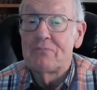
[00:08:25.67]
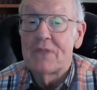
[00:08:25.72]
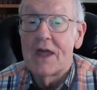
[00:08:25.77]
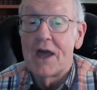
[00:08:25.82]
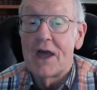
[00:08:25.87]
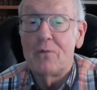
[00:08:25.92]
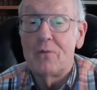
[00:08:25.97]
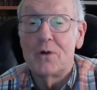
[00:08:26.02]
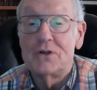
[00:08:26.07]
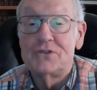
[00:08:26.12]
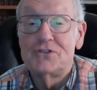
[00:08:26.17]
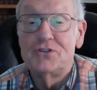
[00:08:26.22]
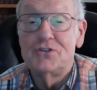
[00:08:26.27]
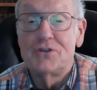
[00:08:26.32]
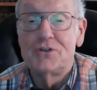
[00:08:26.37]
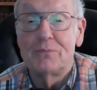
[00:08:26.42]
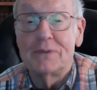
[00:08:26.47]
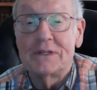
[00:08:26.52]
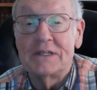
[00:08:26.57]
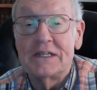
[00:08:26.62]
I want you
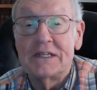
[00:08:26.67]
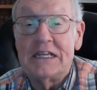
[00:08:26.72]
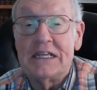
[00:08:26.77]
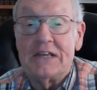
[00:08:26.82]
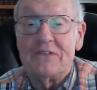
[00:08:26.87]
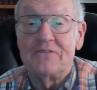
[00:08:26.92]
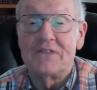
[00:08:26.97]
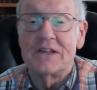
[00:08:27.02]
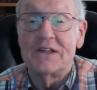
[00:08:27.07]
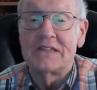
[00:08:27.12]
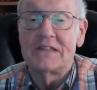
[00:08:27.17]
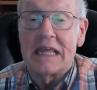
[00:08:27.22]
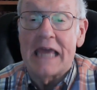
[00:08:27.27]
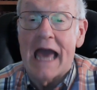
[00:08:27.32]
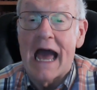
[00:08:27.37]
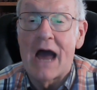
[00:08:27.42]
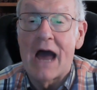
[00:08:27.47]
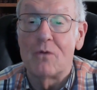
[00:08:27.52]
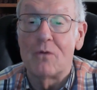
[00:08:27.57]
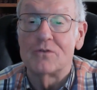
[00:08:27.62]
to believe that the
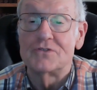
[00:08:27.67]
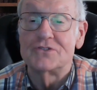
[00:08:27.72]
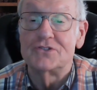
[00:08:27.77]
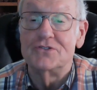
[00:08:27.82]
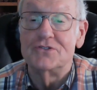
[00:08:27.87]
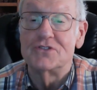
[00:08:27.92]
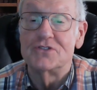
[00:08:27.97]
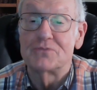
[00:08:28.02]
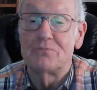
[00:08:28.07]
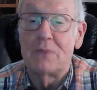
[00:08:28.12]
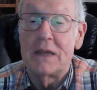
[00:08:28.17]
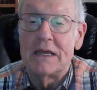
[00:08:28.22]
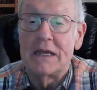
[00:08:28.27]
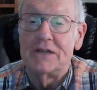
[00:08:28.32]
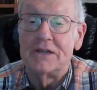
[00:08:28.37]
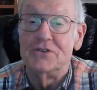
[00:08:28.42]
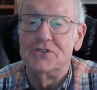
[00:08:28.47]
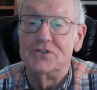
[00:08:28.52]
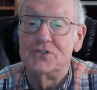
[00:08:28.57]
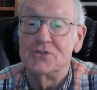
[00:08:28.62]
hours you
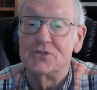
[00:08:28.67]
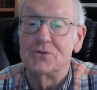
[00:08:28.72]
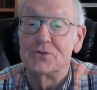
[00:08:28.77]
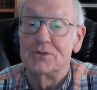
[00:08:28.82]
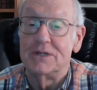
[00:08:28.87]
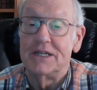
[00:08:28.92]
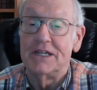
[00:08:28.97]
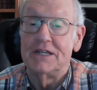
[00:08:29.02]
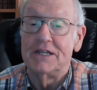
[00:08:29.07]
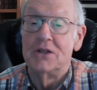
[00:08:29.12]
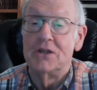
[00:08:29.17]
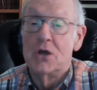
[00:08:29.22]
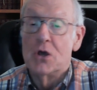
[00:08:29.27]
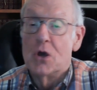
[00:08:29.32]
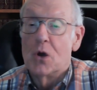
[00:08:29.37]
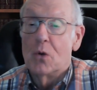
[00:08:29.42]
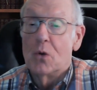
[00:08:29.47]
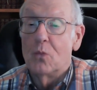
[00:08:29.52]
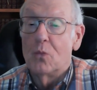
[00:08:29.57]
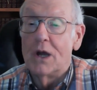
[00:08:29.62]
spend doing
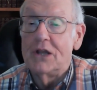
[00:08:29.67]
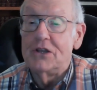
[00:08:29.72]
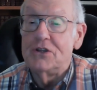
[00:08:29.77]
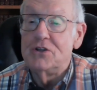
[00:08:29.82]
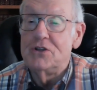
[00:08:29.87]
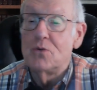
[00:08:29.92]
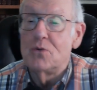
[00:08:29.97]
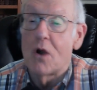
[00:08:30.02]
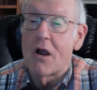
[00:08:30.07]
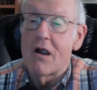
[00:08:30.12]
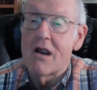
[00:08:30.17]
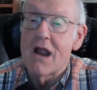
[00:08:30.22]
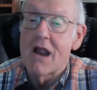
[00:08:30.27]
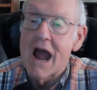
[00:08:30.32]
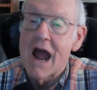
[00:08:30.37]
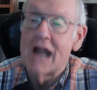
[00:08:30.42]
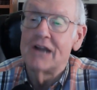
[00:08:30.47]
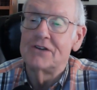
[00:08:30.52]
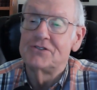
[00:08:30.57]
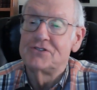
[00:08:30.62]
what you are
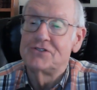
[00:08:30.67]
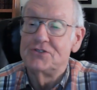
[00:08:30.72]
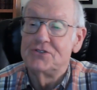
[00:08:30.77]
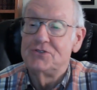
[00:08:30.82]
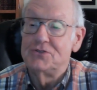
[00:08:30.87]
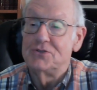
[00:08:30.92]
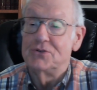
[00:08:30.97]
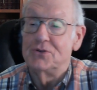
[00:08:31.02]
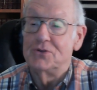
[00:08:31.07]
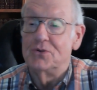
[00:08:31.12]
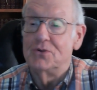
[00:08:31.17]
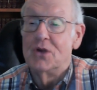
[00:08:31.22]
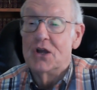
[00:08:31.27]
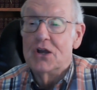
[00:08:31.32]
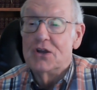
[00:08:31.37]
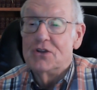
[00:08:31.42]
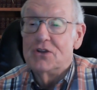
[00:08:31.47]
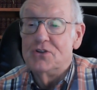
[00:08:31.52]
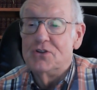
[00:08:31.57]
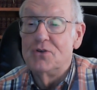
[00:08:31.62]
hired to do,
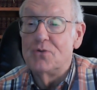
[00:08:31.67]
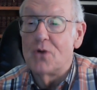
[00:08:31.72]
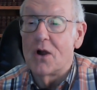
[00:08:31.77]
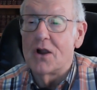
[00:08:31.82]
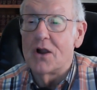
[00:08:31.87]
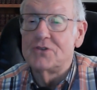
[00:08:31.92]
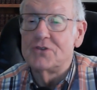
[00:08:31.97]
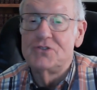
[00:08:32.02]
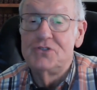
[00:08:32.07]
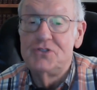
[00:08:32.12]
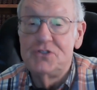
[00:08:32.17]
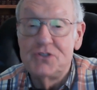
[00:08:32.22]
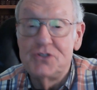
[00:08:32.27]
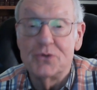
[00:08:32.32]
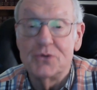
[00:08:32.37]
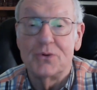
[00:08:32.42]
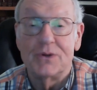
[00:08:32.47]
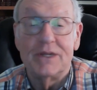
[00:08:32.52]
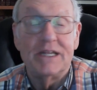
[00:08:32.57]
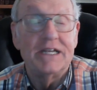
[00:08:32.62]
you are
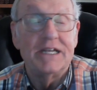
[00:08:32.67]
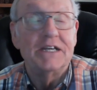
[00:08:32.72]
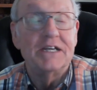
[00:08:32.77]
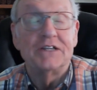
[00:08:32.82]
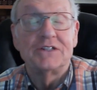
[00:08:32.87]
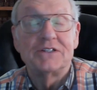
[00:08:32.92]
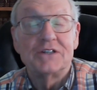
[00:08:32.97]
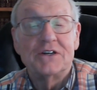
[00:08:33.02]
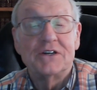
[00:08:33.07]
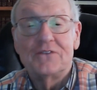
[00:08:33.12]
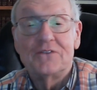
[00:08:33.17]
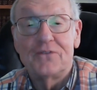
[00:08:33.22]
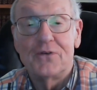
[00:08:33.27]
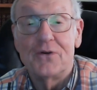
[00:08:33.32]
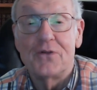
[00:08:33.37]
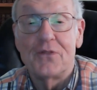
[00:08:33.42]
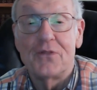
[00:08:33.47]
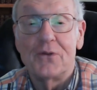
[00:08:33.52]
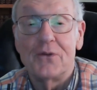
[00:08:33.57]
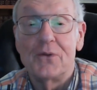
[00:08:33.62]
doing it
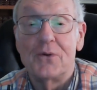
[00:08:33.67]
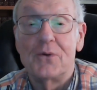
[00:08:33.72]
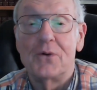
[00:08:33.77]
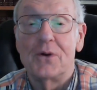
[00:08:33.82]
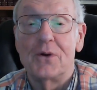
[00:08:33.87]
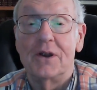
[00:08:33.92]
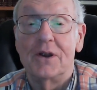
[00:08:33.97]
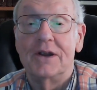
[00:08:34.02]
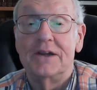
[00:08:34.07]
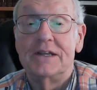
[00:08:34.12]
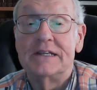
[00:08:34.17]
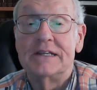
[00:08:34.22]
for the Lord.